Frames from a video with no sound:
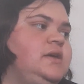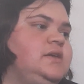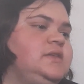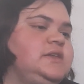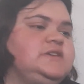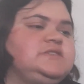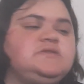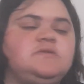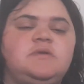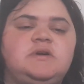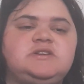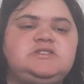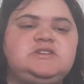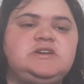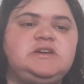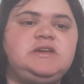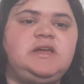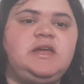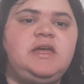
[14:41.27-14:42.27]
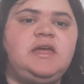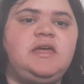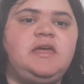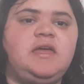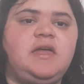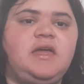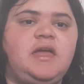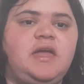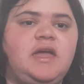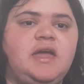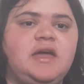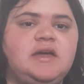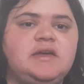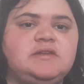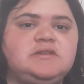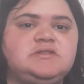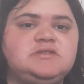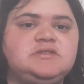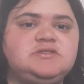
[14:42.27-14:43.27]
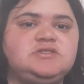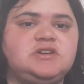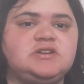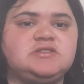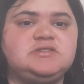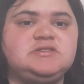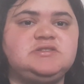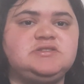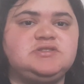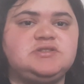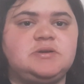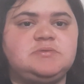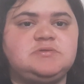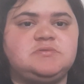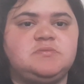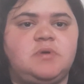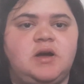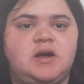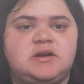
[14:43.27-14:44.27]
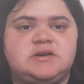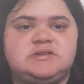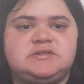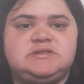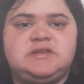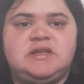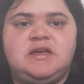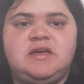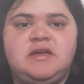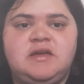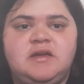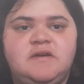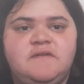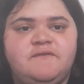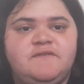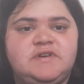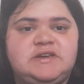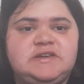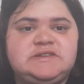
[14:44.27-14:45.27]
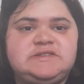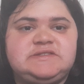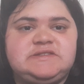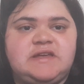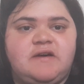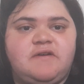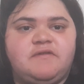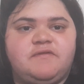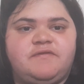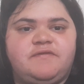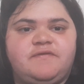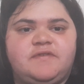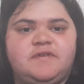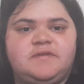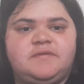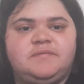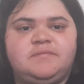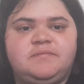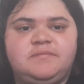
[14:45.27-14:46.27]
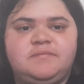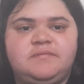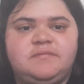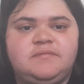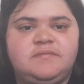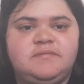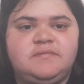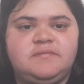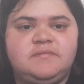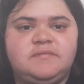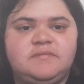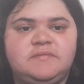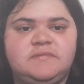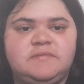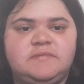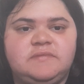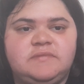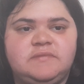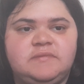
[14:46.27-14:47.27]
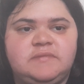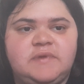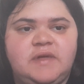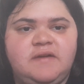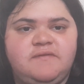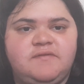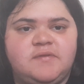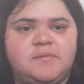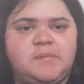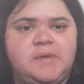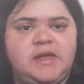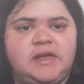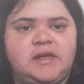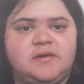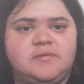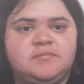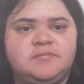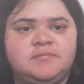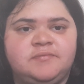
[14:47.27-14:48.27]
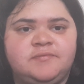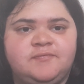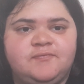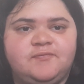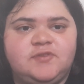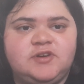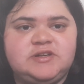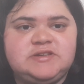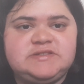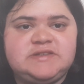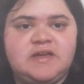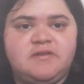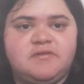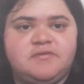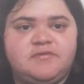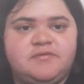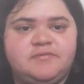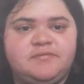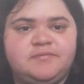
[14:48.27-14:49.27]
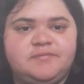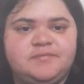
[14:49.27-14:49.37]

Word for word: thanks for watching and check the description box for yourself. Not for me, for yourself.